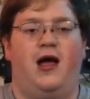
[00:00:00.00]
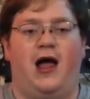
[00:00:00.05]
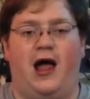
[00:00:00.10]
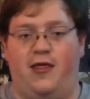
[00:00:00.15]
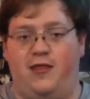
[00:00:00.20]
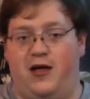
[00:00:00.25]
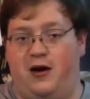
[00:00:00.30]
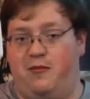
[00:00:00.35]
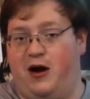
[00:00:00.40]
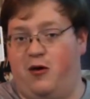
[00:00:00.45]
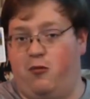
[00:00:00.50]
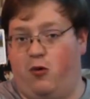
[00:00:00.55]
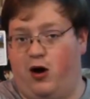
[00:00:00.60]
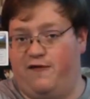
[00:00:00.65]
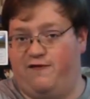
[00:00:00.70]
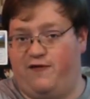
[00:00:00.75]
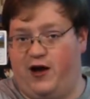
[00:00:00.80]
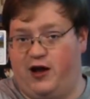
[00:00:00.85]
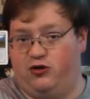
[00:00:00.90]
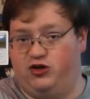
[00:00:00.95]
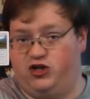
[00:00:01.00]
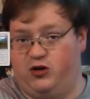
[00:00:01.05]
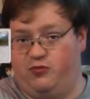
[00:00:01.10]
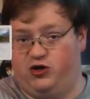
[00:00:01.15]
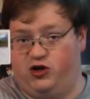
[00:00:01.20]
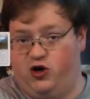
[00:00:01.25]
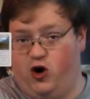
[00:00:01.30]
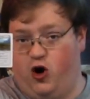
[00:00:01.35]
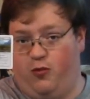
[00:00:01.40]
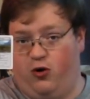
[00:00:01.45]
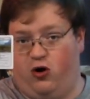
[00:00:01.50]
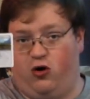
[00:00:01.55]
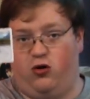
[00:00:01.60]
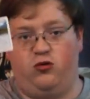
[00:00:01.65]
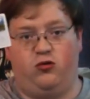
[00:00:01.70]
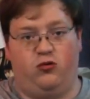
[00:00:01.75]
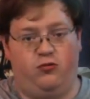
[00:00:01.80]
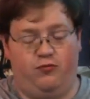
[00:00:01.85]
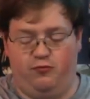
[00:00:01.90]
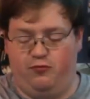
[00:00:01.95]
and then made one final jump to
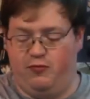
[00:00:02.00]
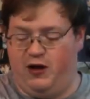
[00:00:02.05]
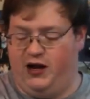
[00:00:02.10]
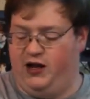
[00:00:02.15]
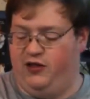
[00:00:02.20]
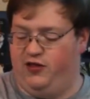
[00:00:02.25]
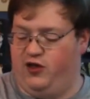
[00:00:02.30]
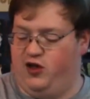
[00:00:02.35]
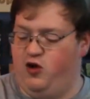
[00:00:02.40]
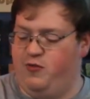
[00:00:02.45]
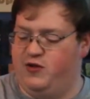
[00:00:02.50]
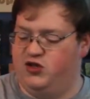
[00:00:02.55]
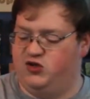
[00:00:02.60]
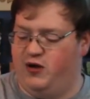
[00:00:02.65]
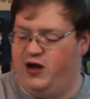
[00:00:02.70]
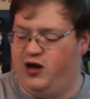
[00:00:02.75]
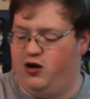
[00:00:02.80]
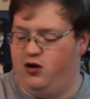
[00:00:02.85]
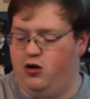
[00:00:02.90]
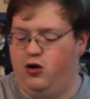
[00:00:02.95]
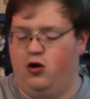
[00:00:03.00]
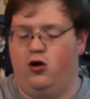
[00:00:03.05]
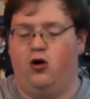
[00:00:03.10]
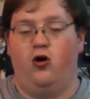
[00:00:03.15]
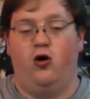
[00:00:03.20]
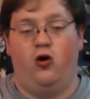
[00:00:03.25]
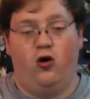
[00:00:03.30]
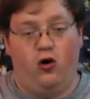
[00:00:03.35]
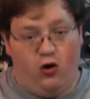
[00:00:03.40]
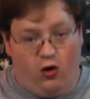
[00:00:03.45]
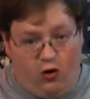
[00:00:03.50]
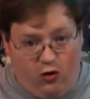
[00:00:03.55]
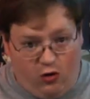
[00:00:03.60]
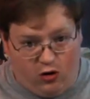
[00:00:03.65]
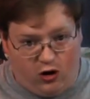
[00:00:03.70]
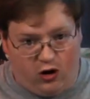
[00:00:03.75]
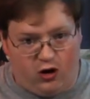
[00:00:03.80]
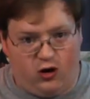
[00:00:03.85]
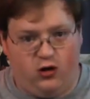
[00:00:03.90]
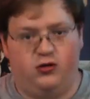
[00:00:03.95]
Kobol, making the humans win,
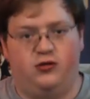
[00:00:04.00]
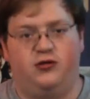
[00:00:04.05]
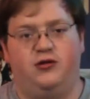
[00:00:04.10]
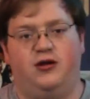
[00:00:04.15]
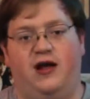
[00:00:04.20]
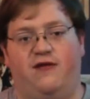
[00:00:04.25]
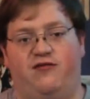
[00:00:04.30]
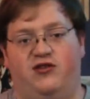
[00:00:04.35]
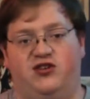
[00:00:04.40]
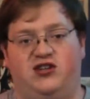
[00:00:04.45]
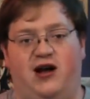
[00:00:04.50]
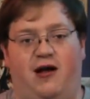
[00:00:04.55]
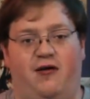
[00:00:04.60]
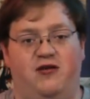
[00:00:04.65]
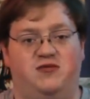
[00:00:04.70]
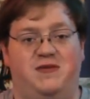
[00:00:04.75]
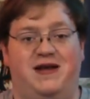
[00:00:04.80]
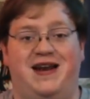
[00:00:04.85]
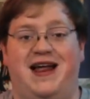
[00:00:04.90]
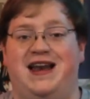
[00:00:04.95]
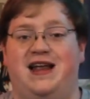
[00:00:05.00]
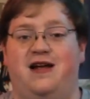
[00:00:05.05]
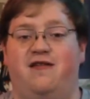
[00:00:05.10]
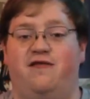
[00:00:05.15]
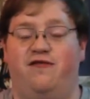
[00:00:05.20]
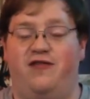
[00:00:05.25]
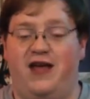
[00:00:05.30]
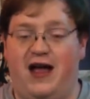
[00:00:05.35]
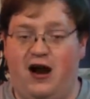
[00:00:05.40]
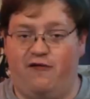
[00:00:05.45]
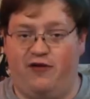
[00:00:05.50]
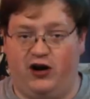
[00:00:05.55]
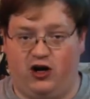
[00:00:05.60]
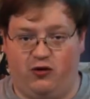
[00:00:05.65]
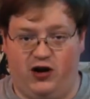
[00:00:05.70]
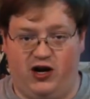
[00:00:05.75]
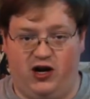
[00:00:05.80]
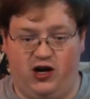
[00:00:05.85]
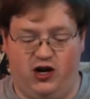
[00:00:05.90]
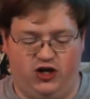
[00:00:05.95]
or if the Cylons meet any of their
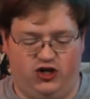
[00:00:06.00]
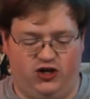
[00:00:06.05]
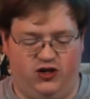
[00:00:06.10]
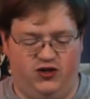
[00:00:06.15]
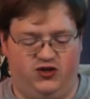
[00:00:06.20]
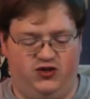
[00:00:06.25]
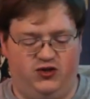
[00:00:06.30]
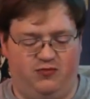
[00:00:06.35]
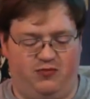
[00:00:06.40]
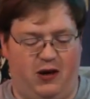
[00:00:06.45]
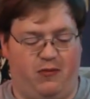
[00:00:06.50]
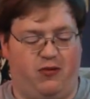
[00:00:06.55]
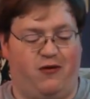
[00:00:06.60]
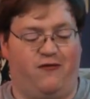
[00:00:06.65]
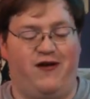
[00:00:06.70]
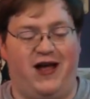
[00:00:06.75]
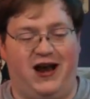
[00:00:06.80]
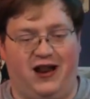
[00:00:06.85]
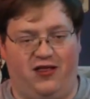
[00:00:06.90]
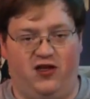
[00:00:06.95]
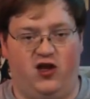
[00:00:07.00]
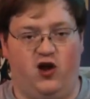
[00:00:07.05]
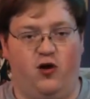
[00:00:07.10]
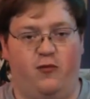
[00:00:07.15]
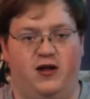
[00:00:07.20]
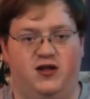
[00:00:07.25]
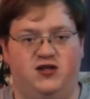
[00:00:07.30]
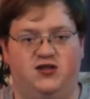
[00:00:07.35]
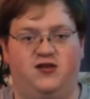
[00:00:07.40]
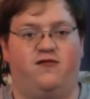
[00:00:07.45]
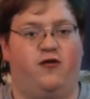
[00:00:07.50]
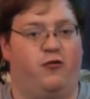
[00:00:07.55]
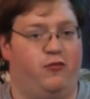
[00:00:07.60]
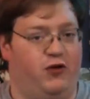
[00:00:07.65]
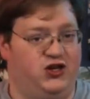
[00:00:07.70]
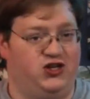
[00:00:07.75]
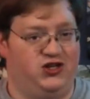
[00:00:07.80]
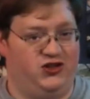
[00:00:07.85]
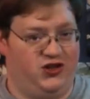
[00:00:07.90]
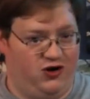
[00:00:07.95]
victory conditions by preventing the humans from
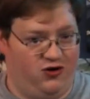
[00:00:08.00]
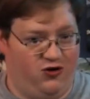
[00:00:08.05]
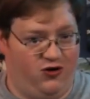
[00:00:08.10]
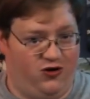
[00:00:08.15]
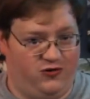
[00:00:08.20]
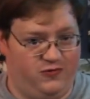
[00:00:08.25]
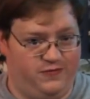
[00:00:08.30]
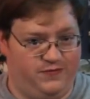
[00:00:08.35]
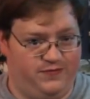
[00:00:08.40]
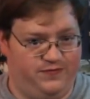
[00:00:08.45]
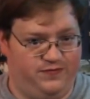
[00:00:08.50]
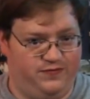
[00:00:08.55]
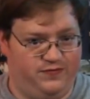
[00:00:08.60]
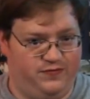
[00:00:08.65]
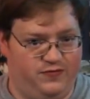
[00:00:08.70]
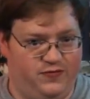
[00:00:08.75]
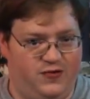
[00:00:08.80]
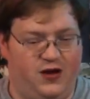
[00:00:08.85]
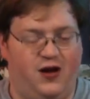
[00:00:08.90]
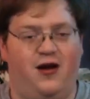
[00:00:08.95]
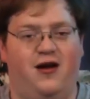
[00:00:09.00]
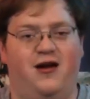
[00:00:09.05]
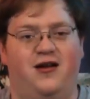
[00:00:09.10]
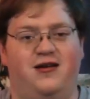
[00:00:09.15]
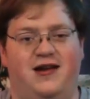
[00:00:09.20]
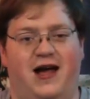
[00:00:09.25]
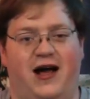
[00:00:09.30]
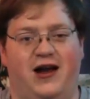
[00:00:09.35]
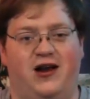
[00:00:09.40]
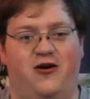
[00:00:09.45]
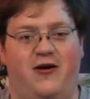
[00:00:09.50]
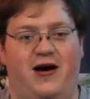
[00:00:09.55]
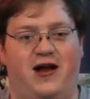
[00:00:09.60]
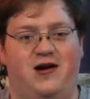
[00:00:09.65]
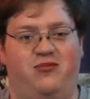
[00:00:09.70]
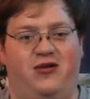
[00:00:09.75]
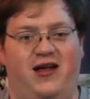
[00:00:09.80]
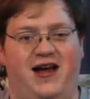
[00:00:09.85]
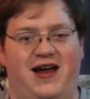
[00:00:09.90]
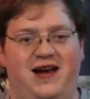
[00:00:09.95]
reaching their goal. Now you know how to
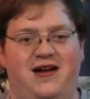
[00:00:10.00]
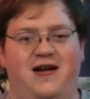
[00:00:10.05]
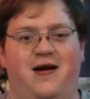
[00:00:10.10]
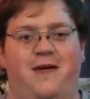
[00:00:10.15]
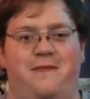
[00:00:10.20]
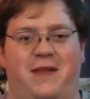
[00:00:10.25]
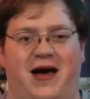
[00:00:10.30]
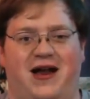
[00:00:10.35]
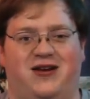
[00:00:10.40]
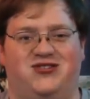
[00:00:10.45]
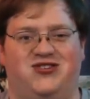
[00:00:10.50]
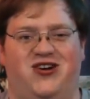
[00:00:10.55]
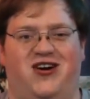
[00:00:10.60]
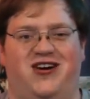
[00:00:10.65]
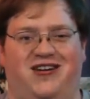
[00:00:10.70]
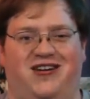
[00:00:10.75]
play Battlestar